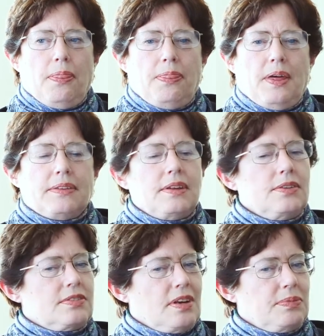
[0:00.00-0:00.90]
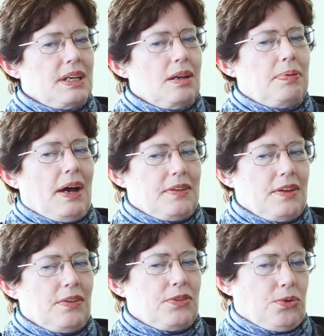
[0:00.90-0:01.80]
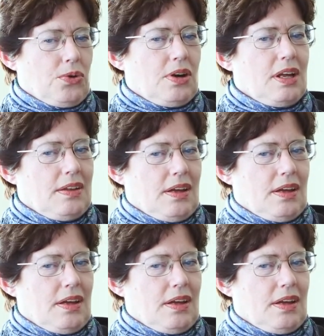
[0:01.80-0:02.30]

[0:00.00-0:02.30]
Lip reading: That there's something about the authority,